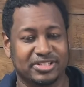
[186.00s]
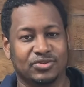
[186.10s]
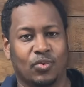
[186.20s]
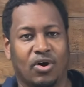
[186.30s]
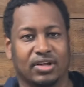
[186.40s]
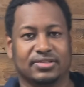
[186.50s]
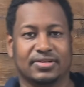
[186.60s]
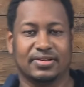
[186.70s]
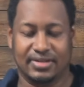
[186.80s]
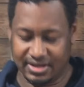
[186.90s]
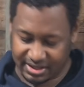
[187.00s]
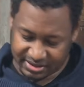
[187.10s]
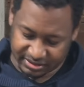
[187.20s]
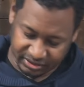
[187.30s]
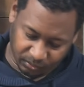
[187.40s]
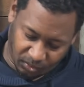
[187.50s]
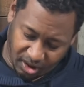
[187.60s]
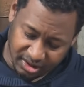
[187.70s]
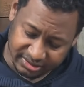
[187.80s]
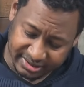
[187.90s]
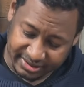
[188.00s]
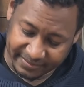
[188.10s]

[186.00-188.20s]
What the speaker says: the DEWALT. The DEWALT